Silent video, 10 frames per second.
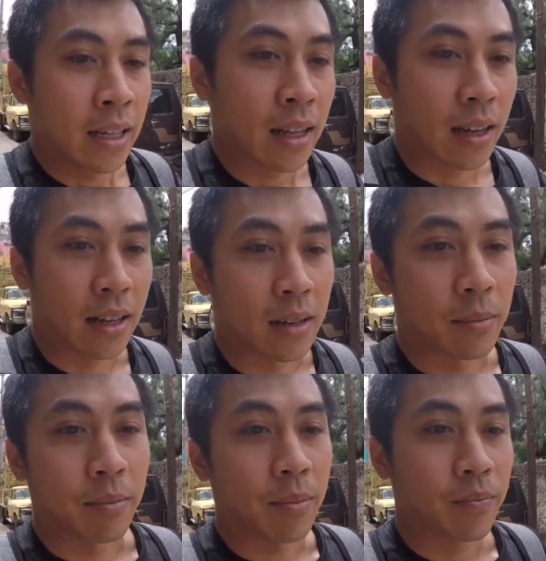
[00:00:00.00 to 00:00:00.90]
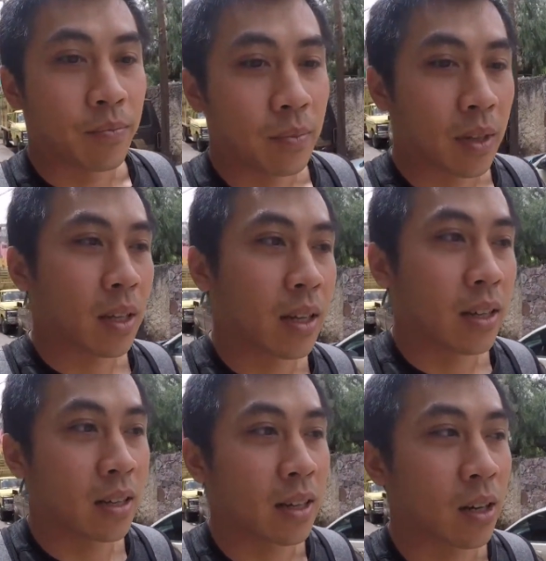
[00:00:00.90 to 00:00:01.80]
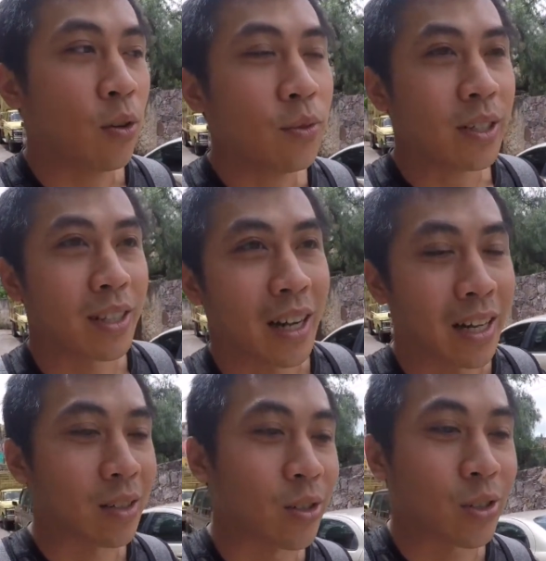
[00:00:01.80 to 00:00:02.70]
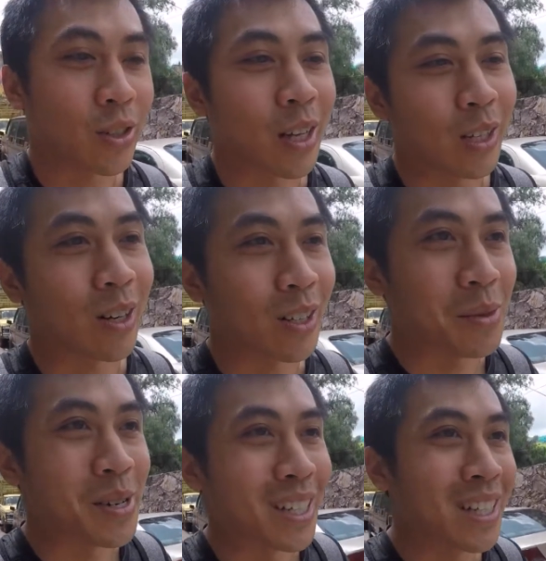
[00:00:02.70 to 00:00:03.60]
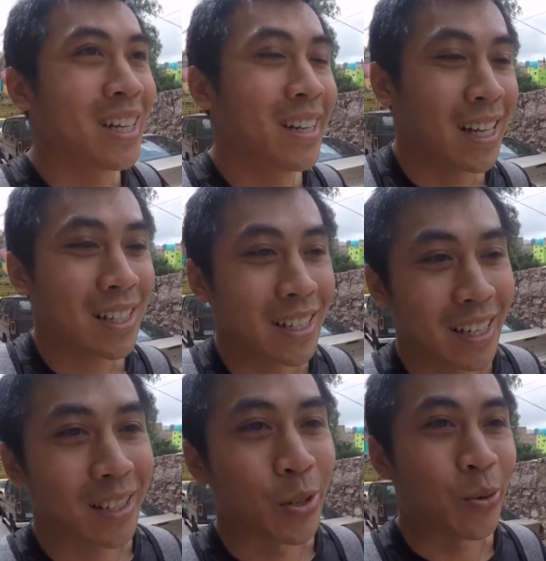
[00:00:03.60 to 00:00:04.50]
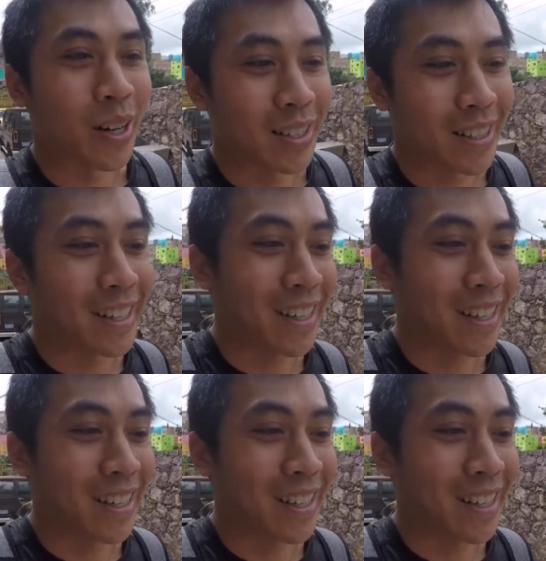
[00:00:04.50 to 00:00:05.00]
um, hopefully I understood that correctly, but that's a nice nuance that